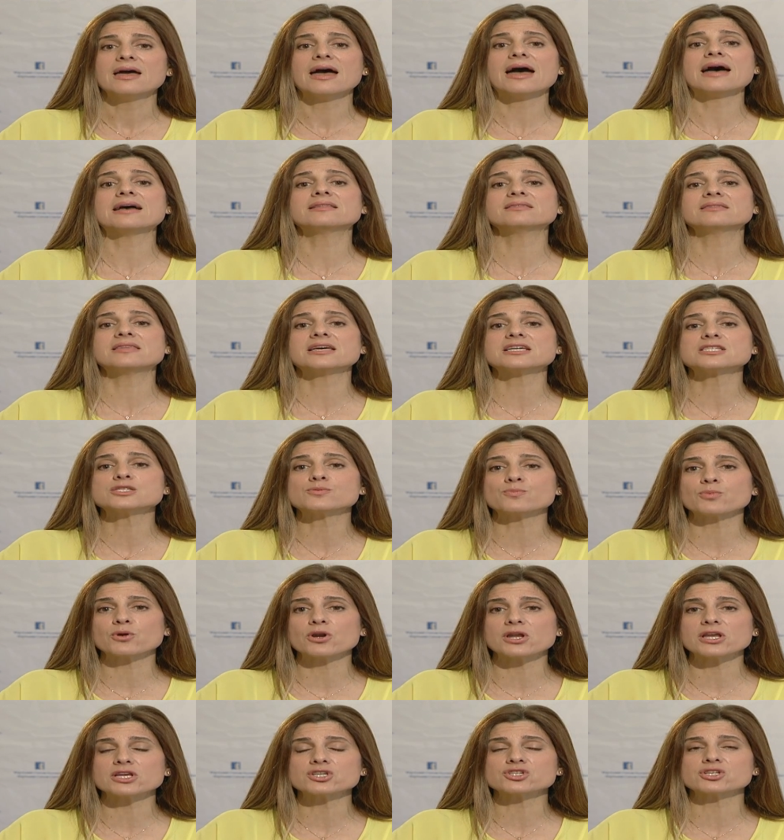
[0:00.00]
and
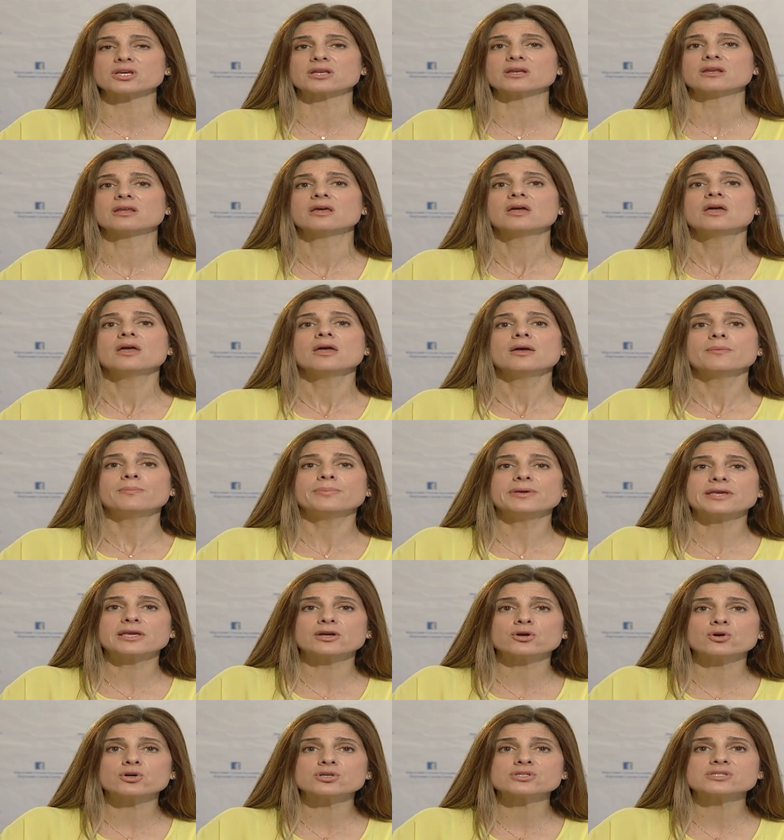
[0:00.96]
desperation
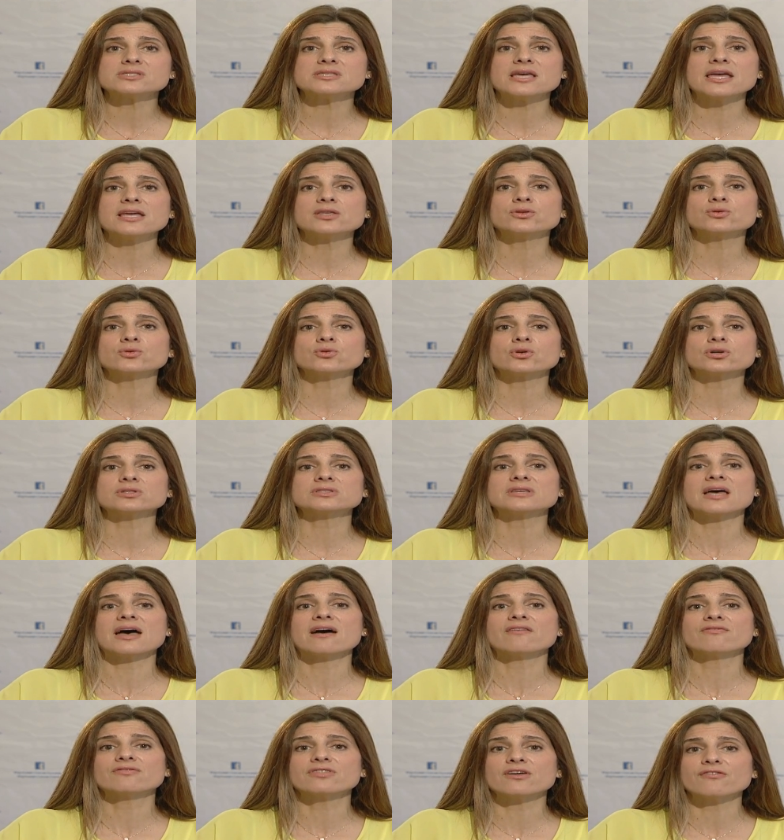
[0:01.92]
because they do not
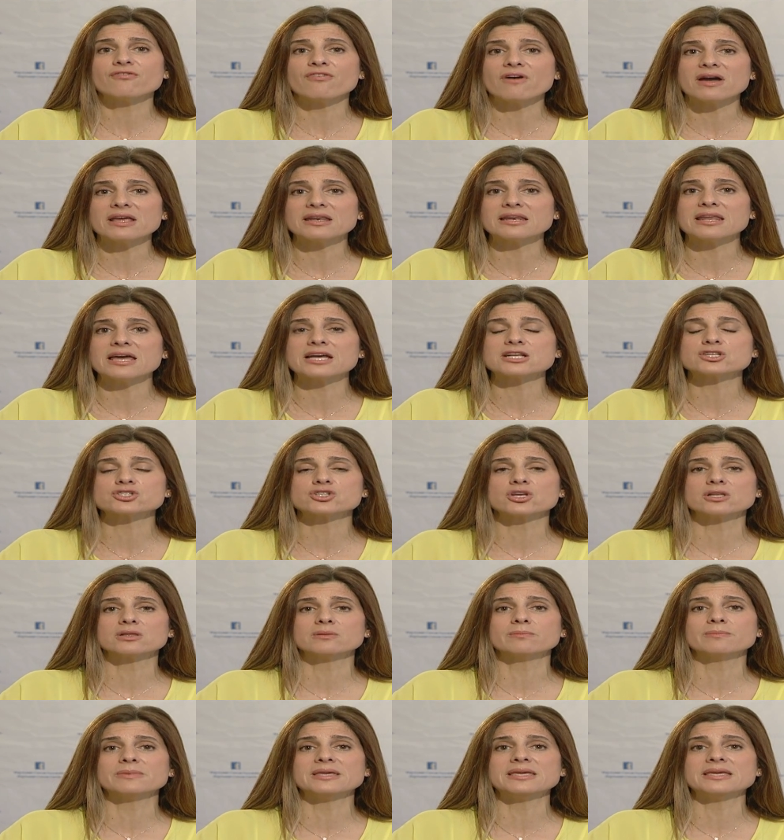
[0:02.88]
have the
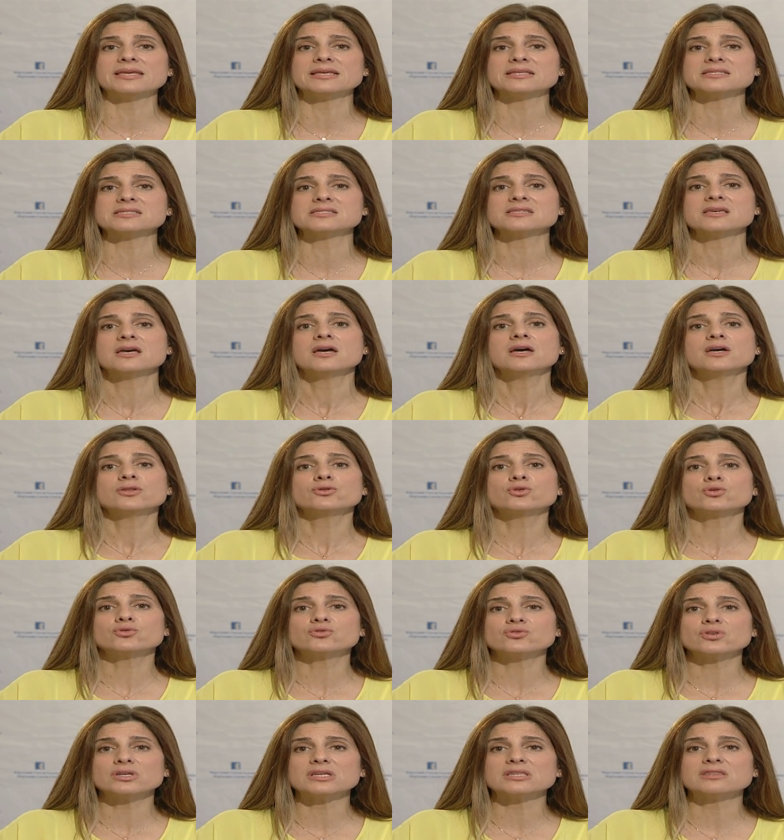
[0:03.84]
financial means
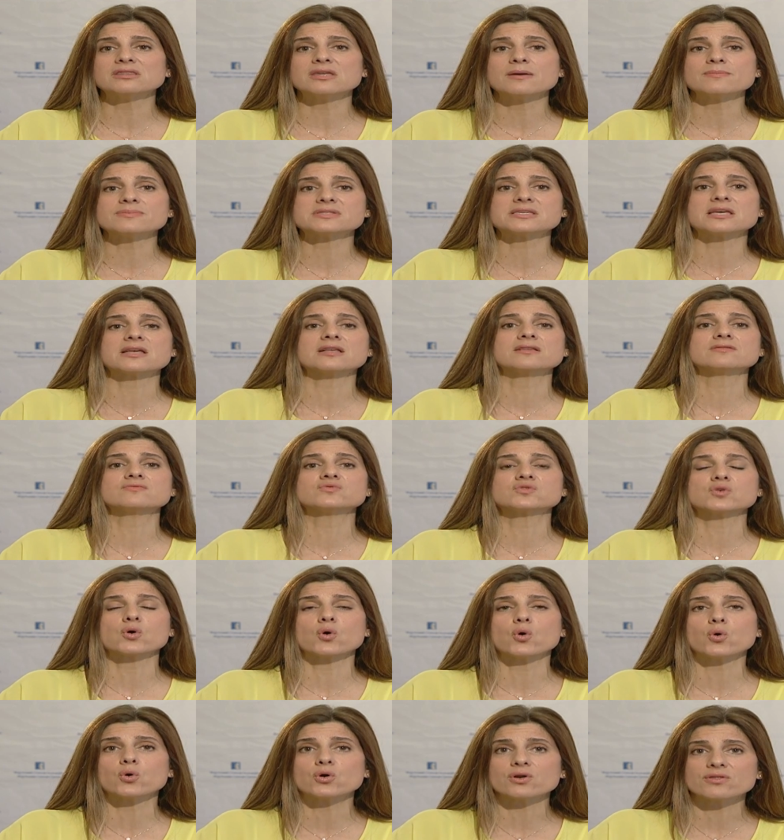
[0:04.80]
to treat themselves
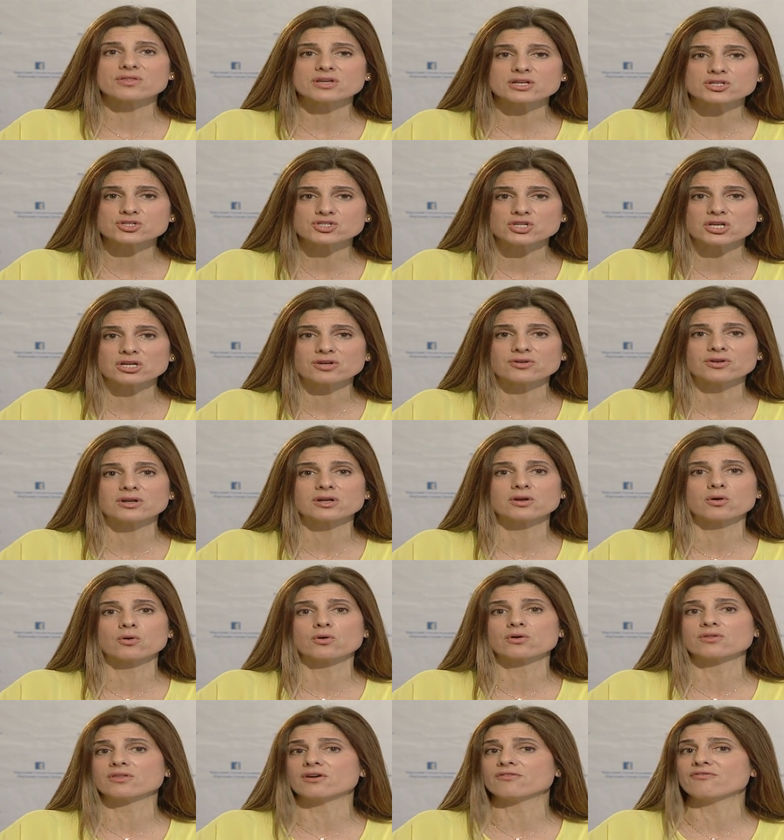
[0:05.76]
or their children
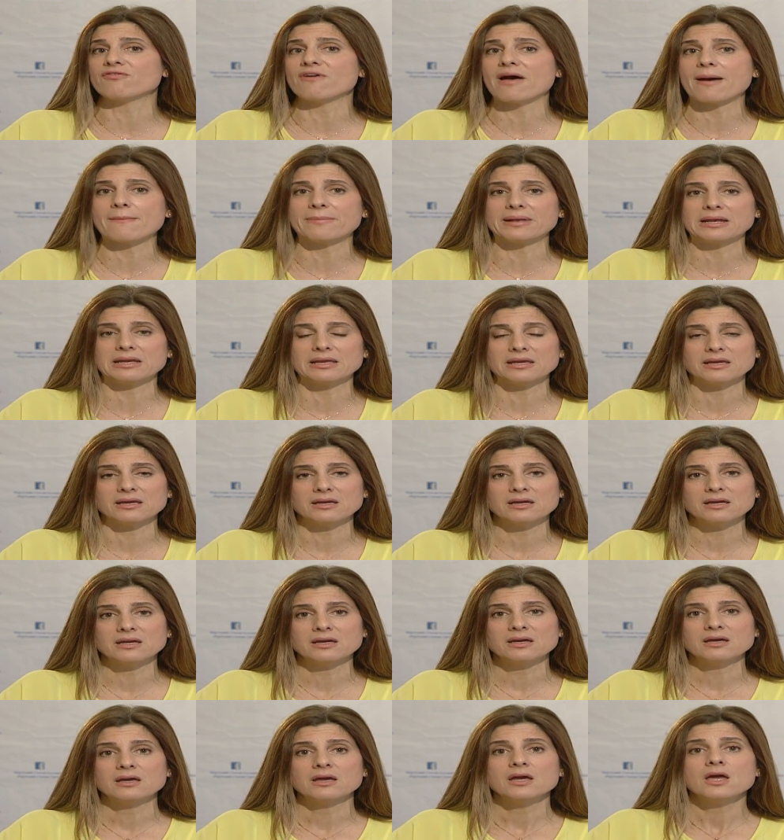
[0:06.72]
or their family.
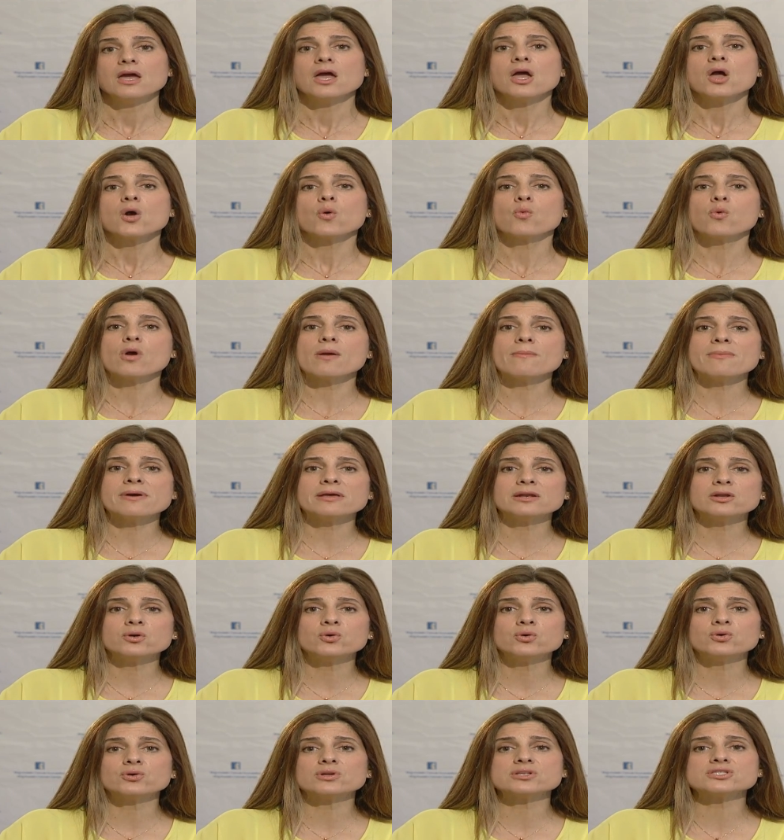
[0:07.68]
Women
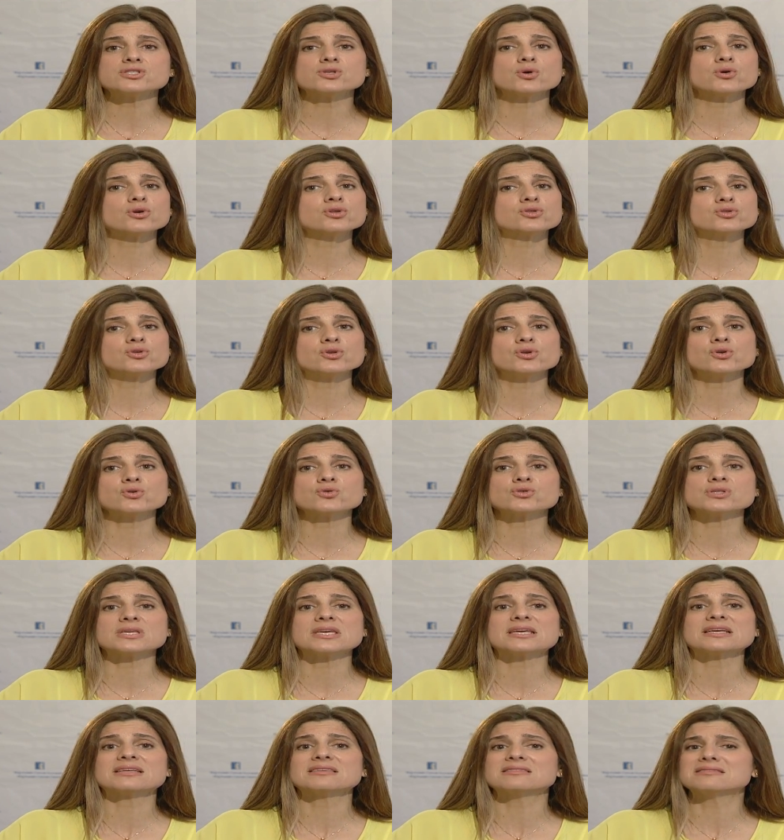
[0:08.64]
who resort to
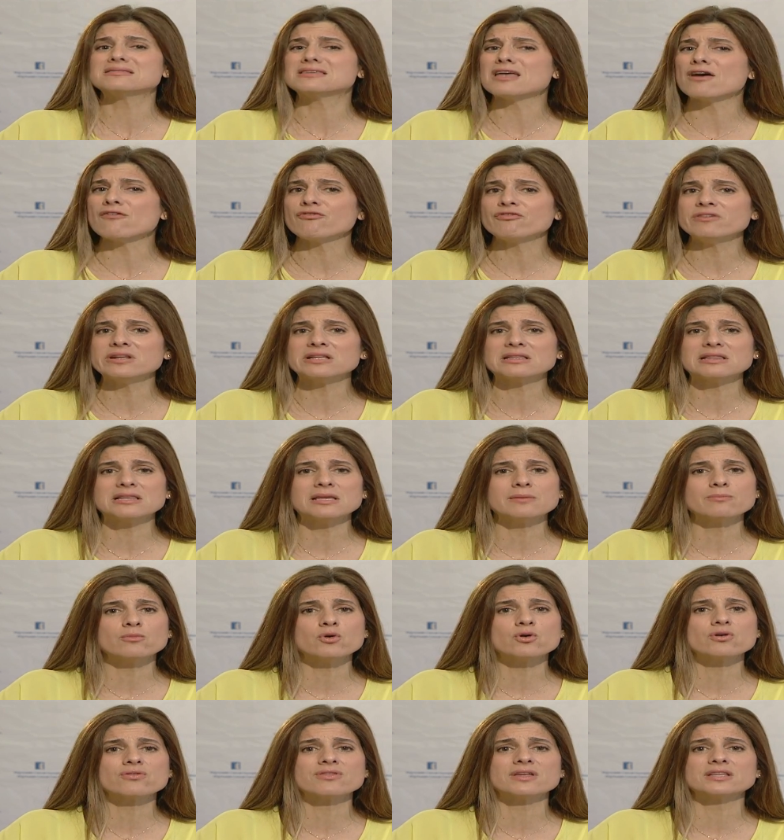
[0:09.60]
using definitely
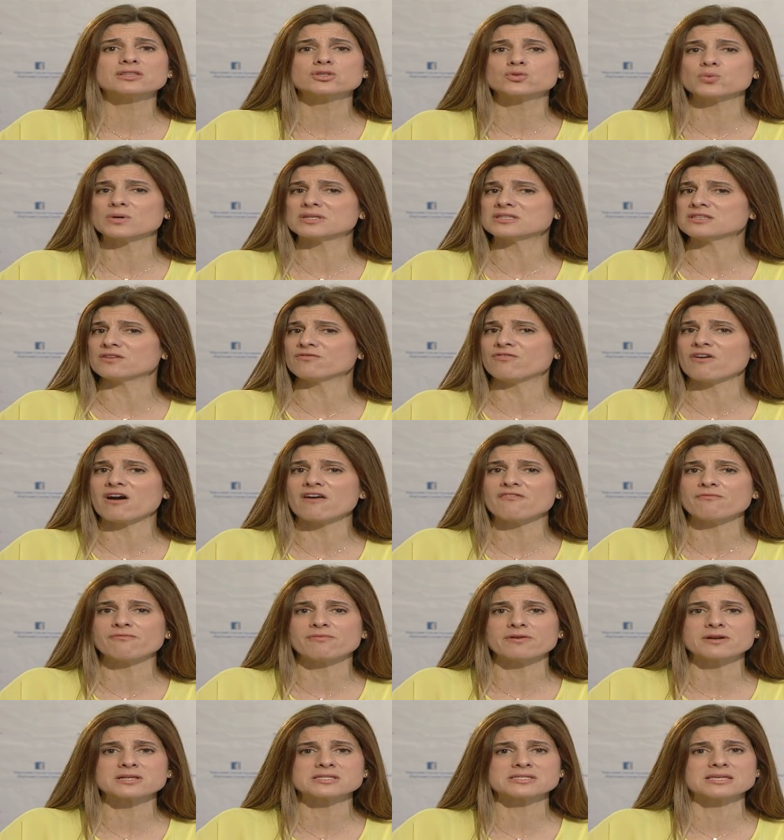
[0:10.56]
more than
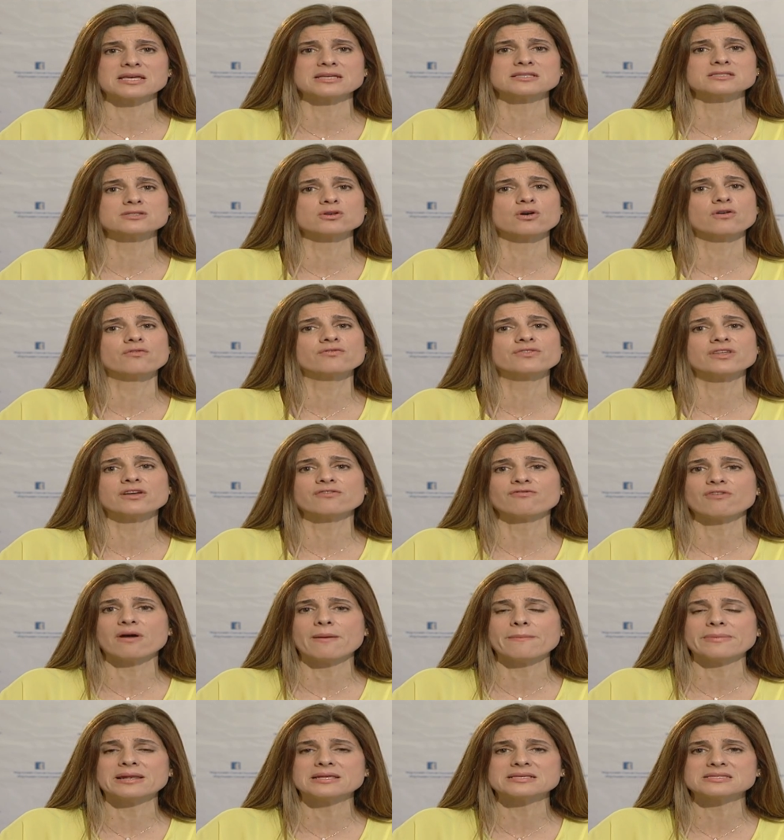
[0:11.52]
25% of their
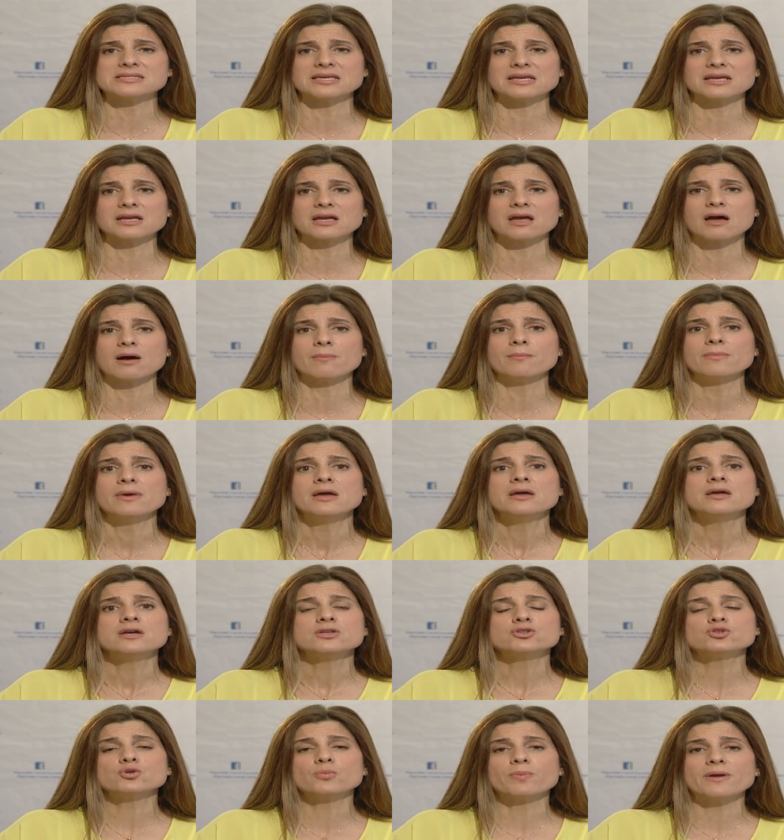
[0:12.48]
family's income
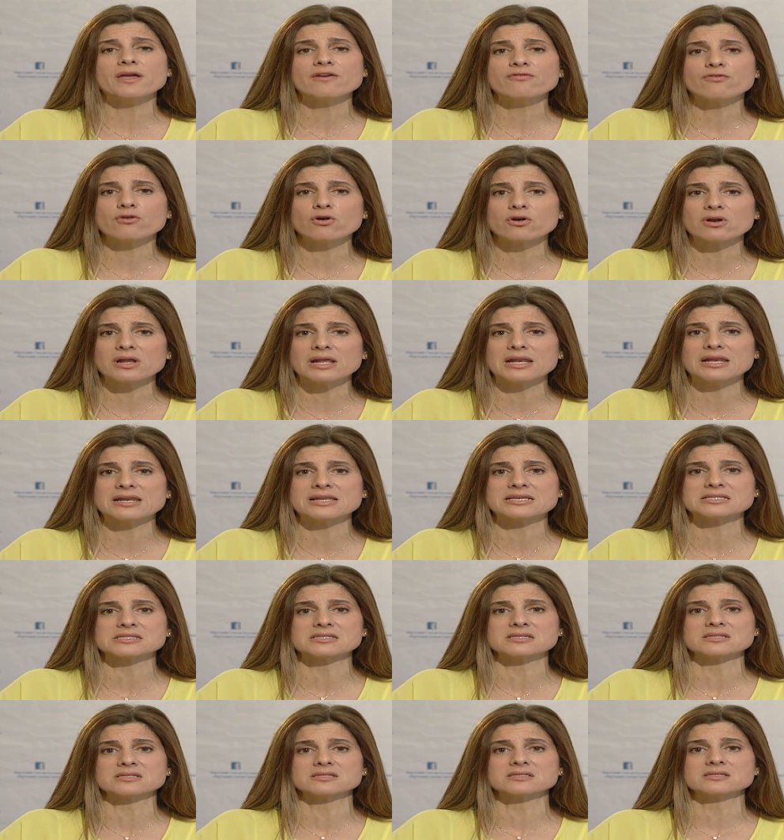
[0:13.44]
to pay for
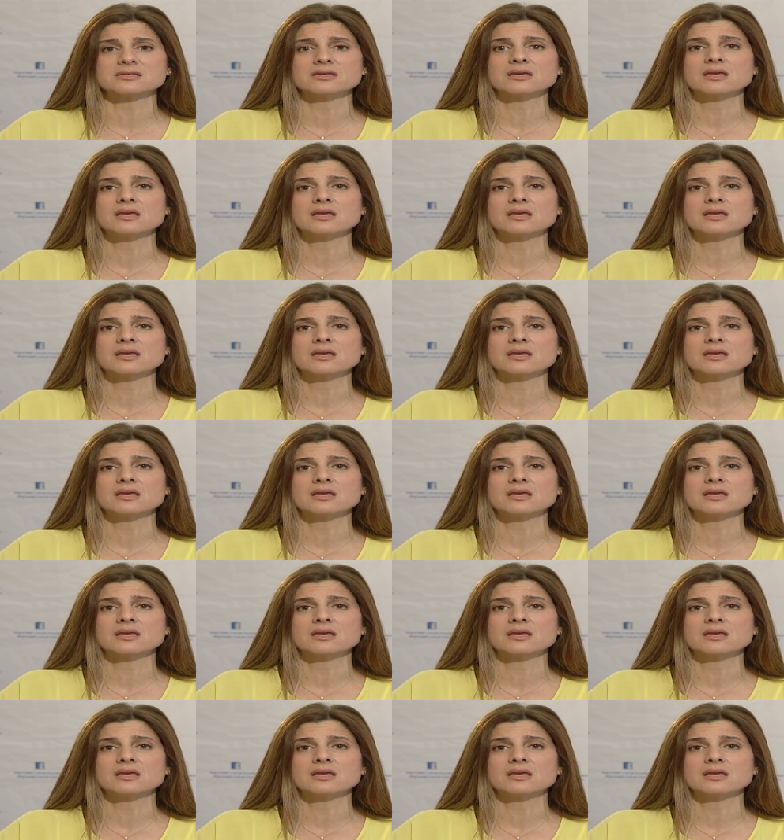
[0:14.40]
illnesses.